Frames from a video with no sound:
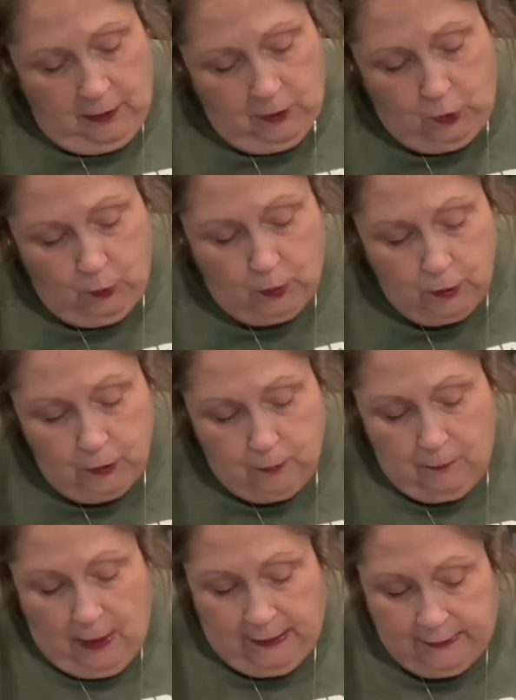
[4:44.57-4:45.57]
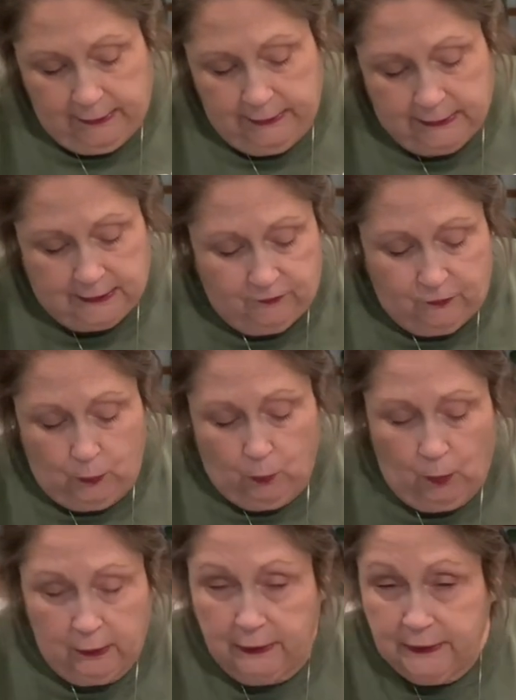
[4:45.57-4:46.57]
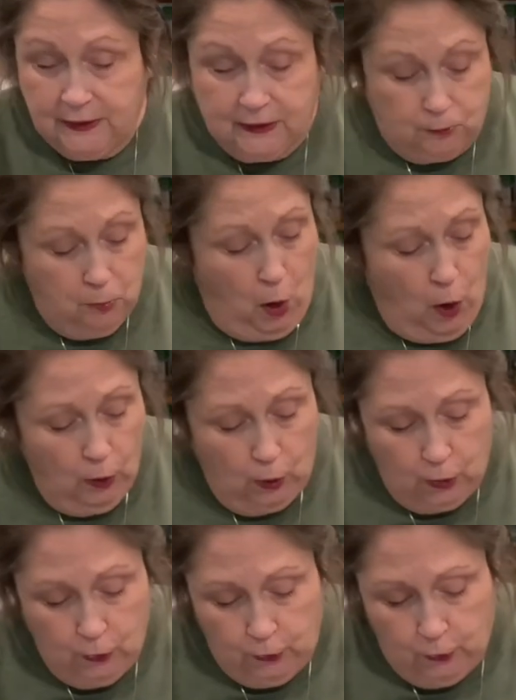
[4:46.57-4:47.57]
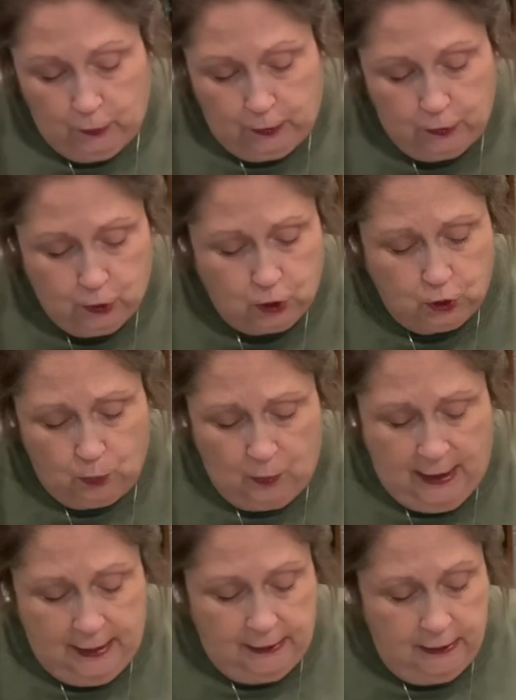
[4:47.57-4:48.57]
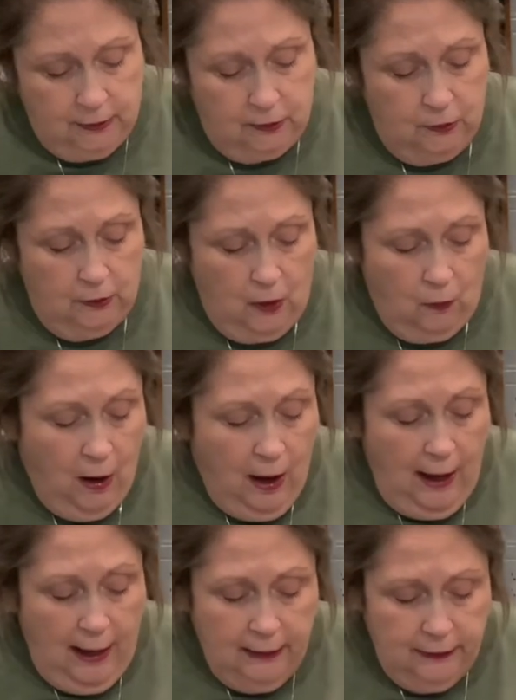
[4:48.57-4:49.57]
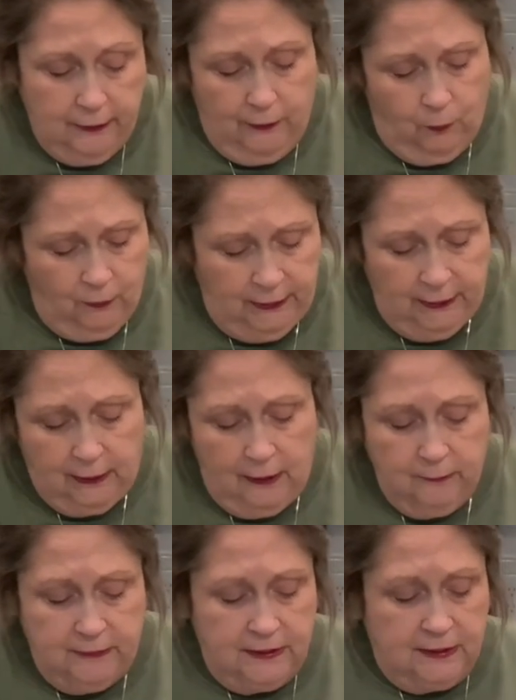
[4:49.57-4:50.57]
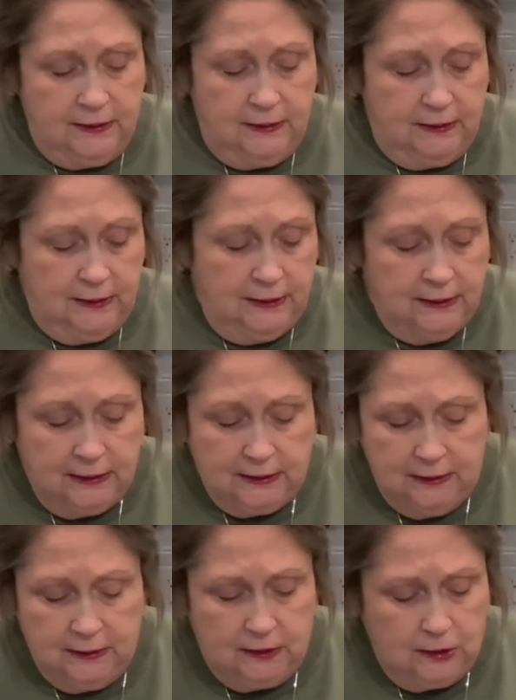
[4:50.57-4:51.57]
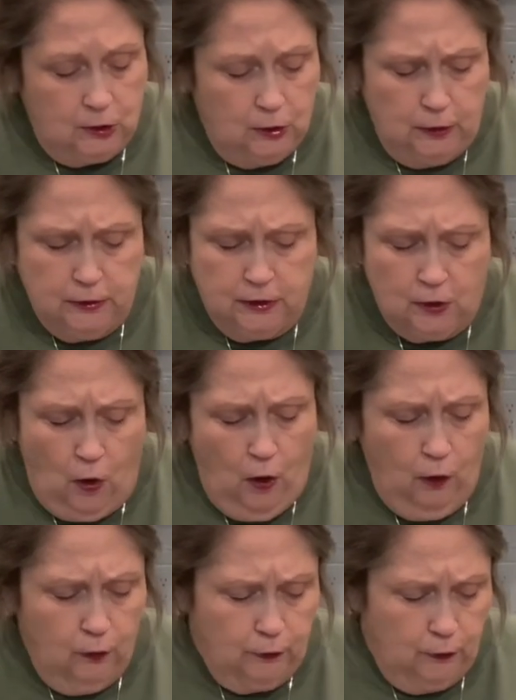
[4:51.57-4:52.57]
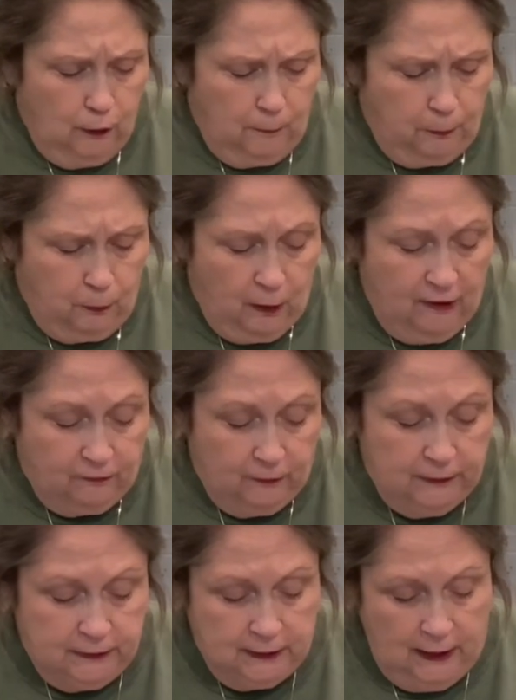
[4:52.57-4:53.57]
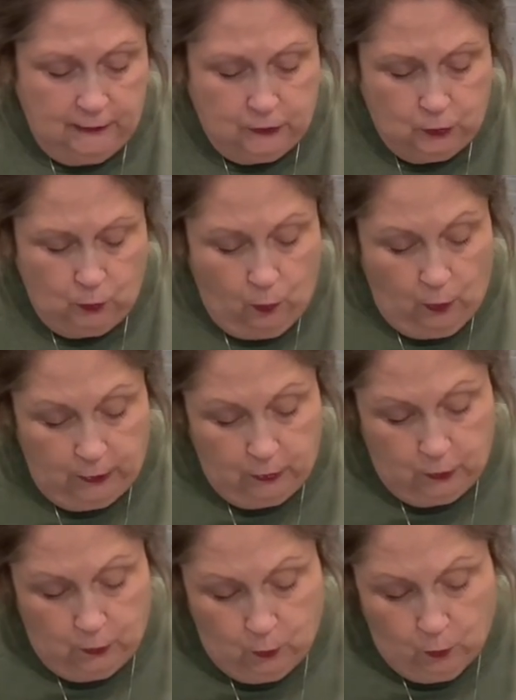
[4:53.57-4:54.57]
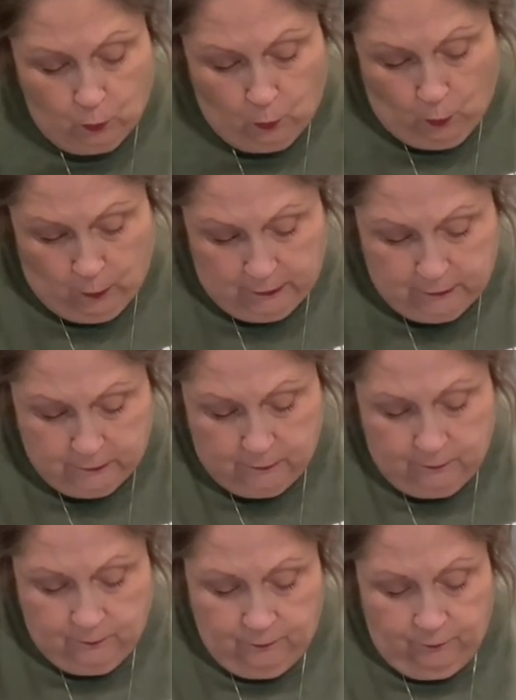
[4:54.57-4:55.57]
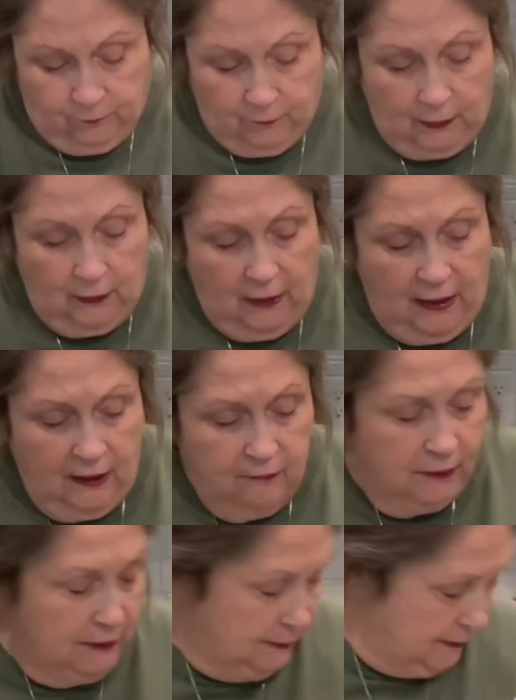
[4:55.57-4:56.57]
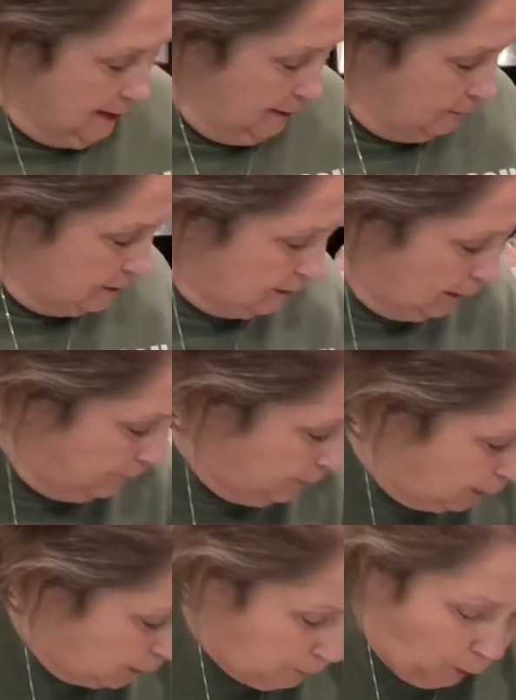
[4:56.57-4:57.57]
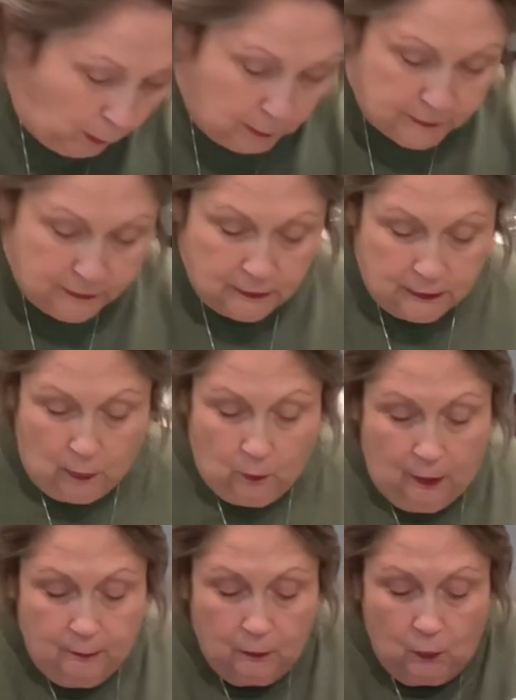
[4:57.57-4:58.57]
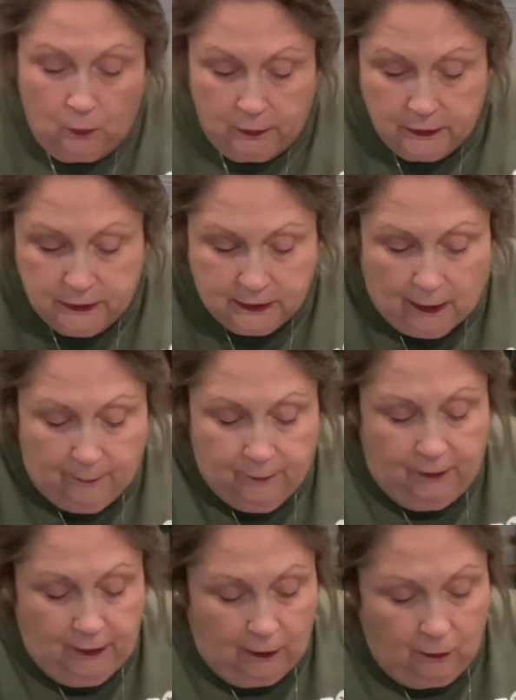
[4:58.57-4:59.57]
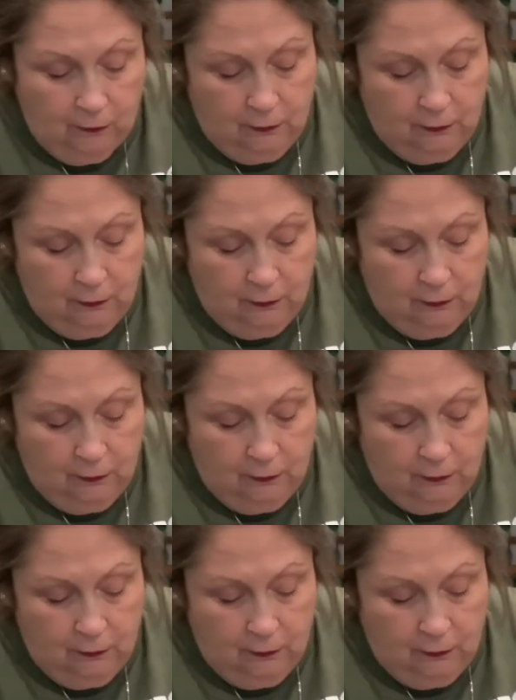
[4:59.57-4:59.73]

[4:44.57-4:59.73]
You could make this if you want it smaller. You could shred it, you know. When it comes to this, it's just all your preference as to what you want. Okay, I'm getting down to that bitter part, so I'm going to stop there.